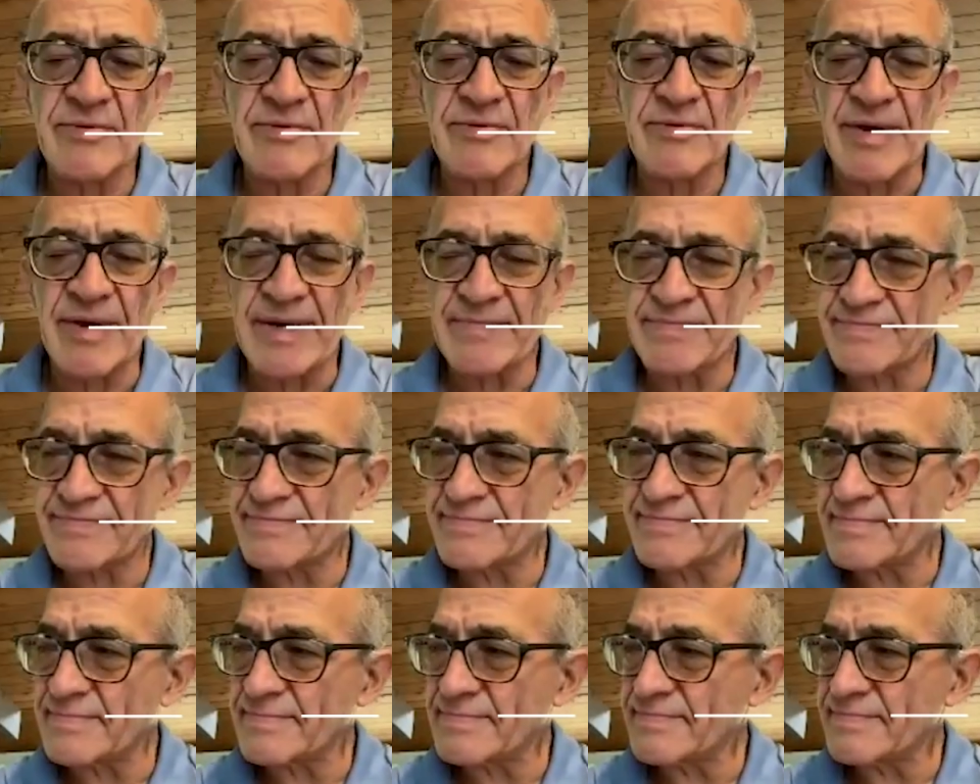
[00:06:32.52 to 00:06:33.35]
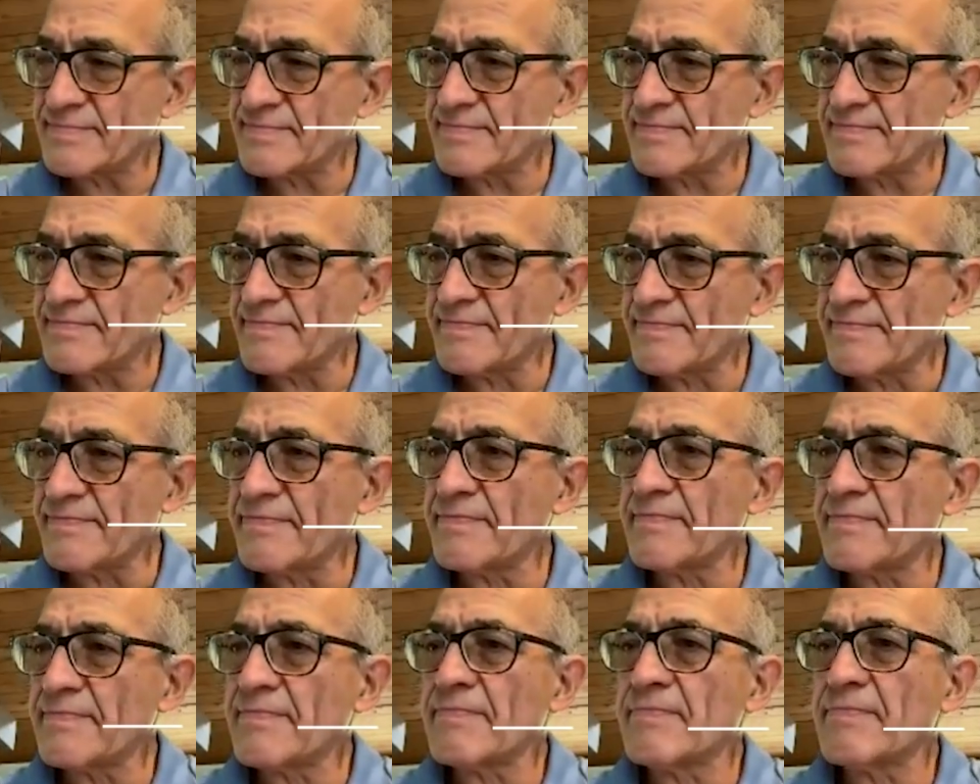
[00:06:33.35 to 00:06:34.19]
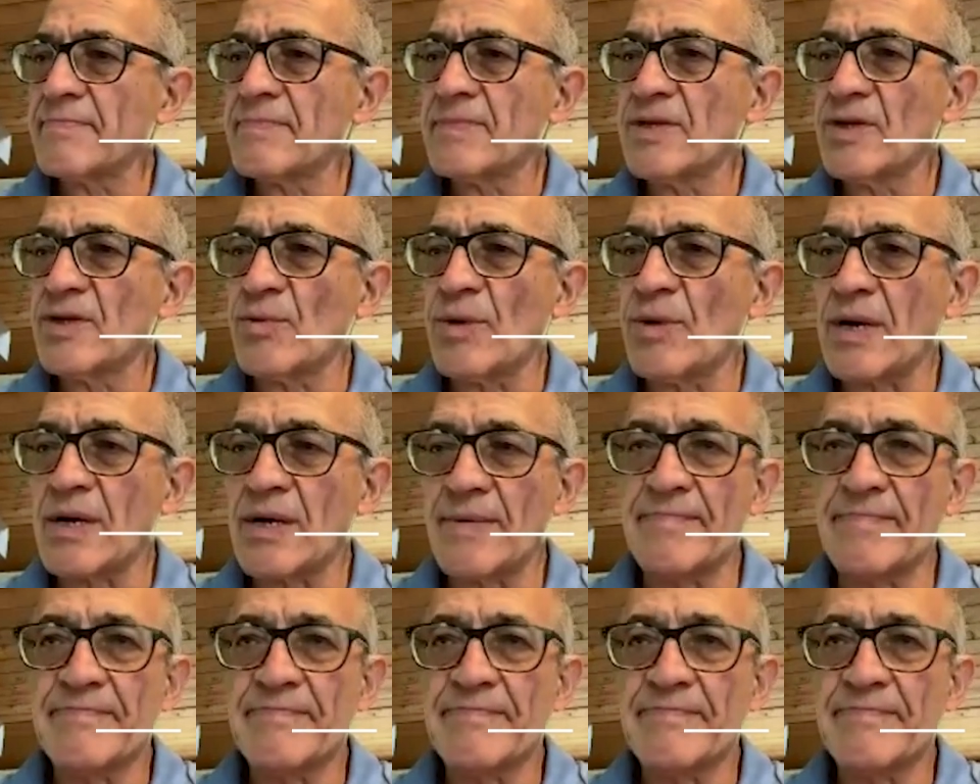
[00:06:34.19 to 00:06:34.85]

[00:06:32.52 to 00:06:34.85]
great. Thank you. You're welcome.